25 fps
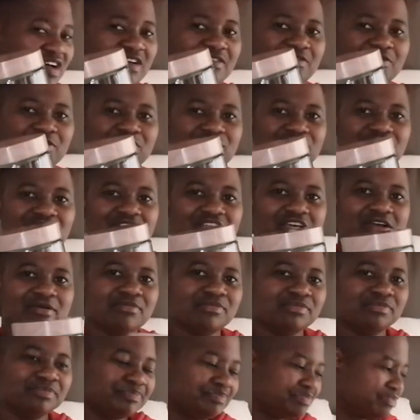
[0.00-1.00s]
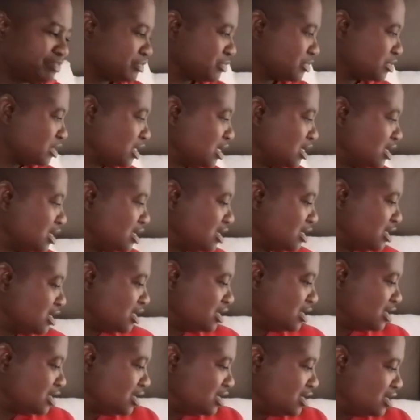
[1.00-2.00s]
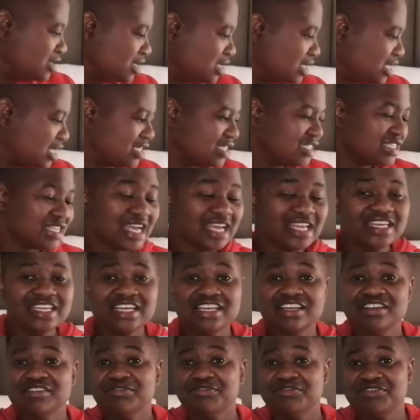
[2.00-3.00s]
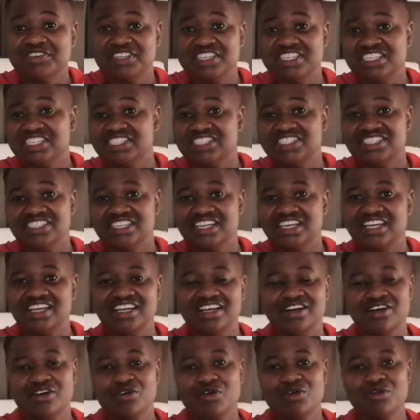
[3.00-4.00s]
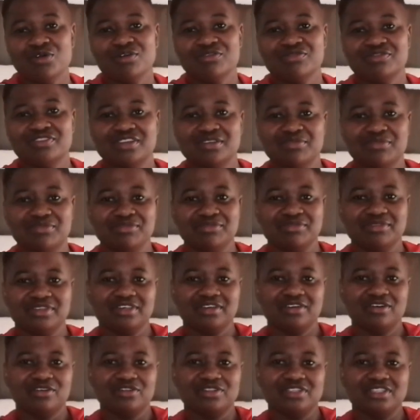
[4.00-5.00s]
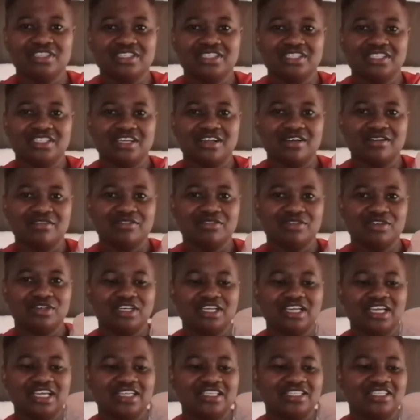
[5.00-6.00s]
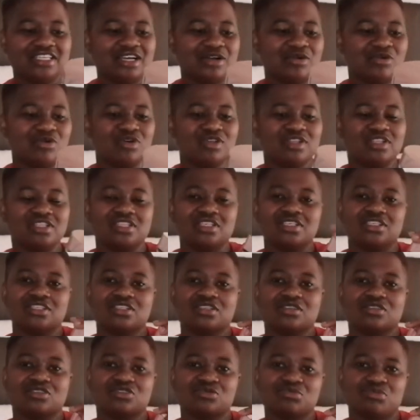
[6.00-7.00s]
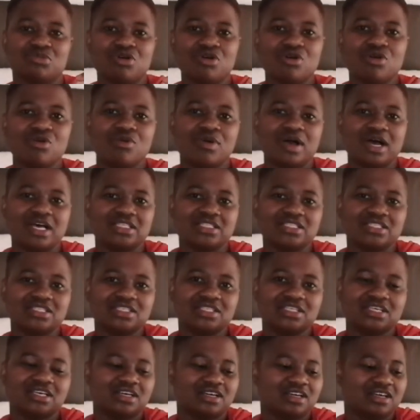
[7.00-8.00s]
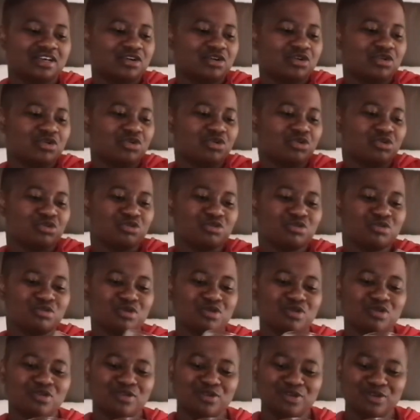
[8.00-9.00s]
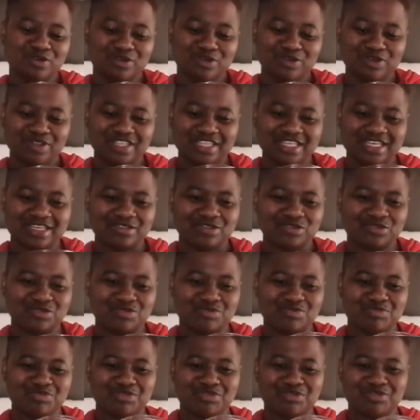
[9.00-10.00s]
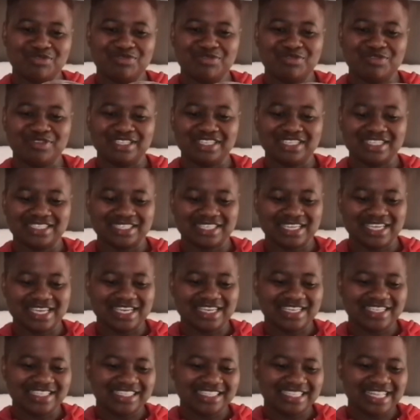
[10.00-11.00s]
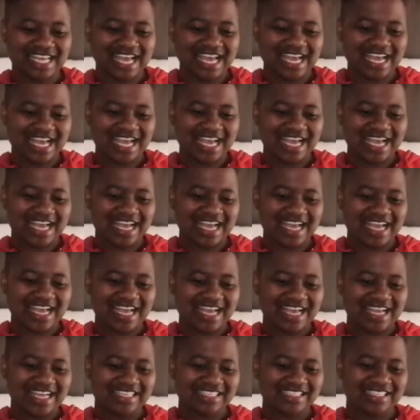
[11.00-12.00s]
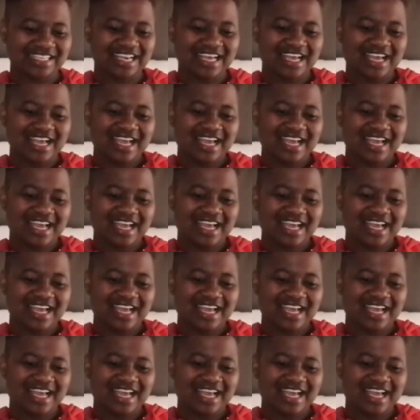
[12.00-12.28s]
5 of them, and I nearly finished all of them on the shelf. And I got these small ones also. They're so beautiful, those canisters.